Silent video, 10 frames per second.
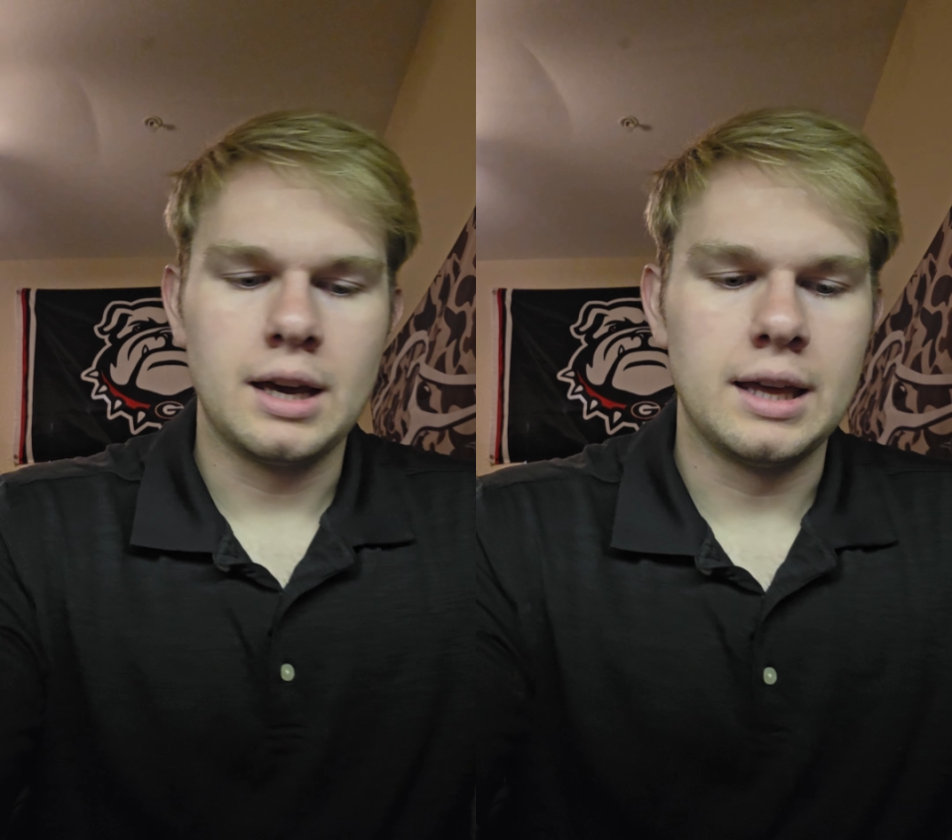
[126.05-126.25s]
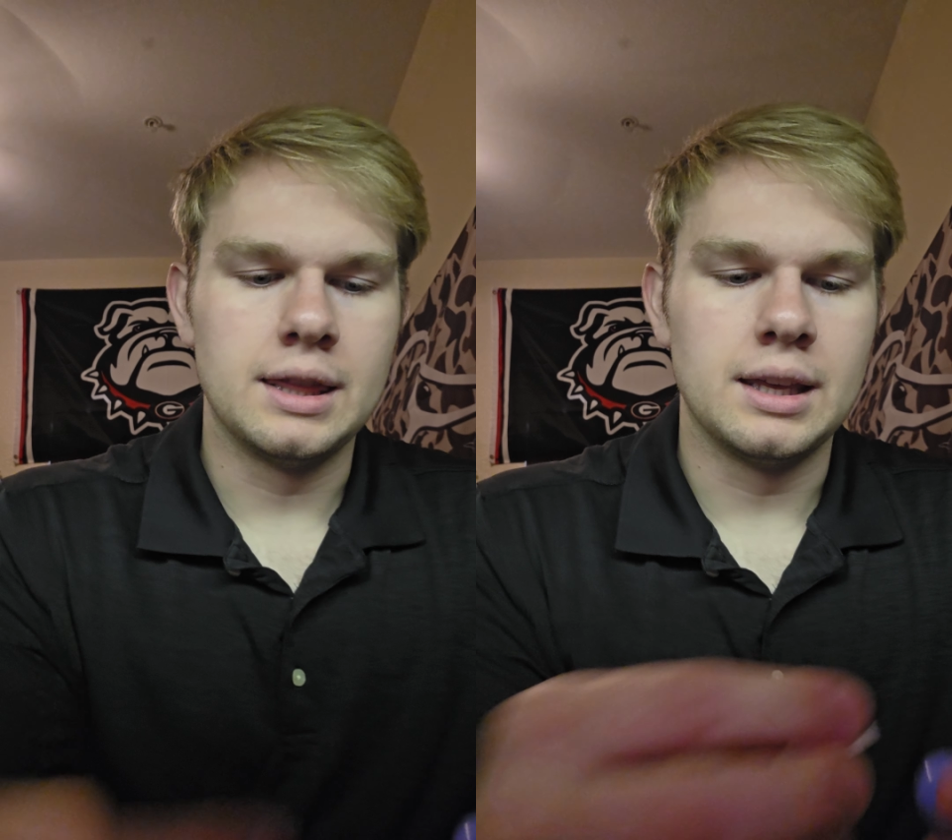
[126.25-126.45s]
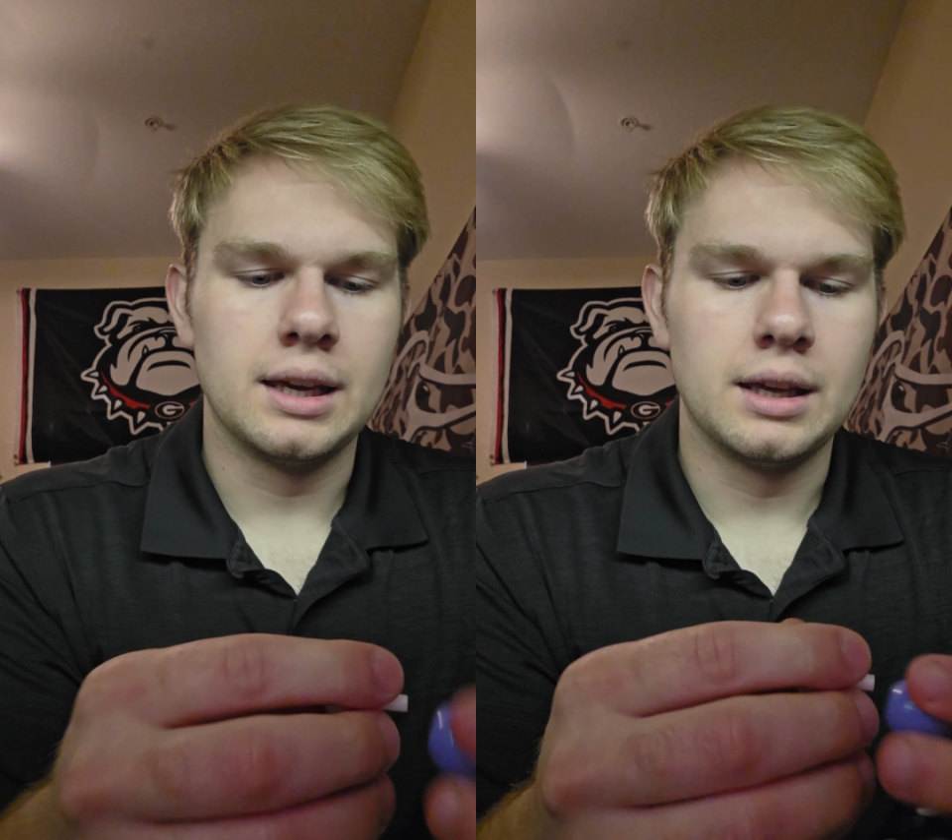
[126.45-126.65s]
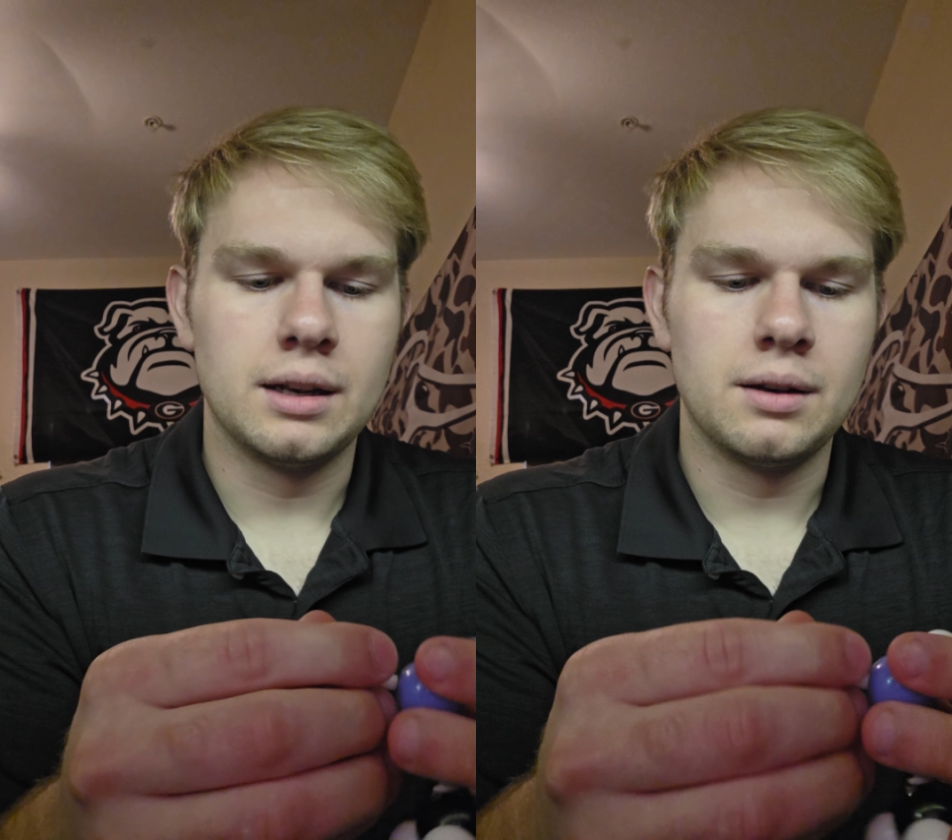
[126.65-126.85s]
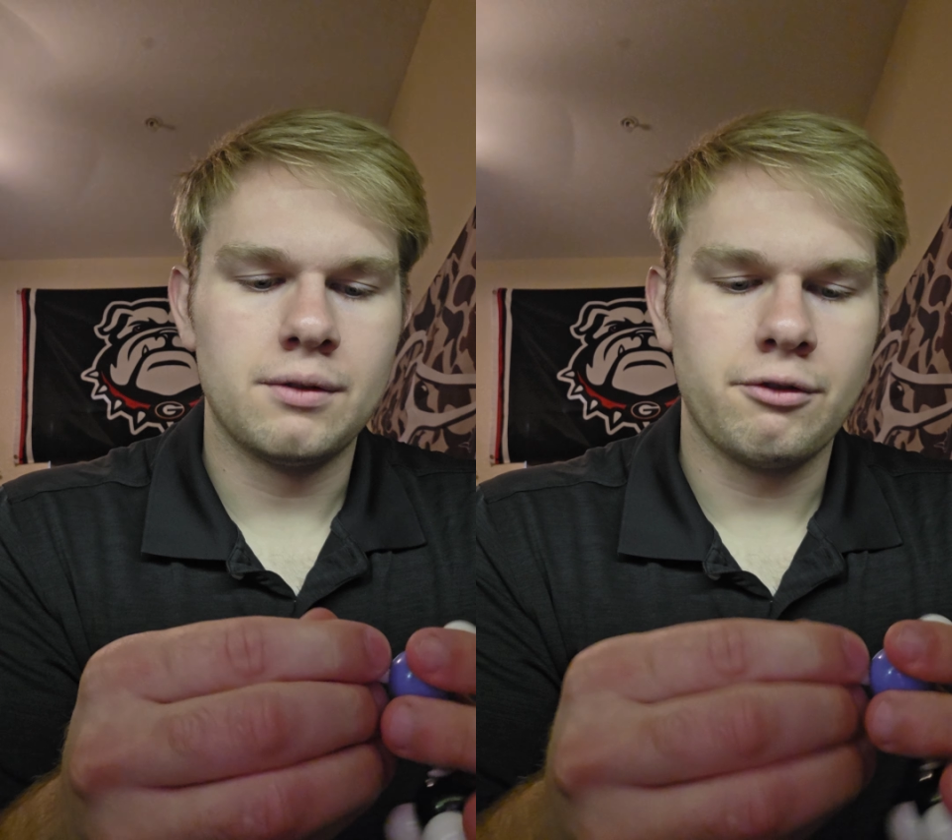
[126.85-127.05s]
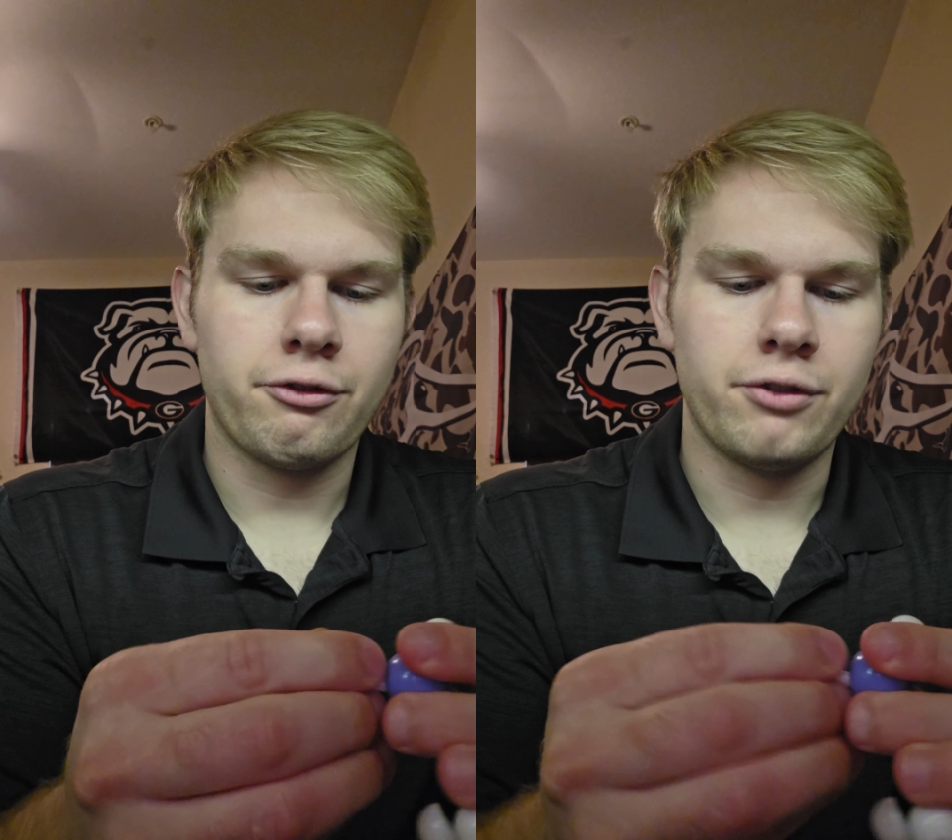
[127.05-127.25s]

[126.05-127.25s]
And then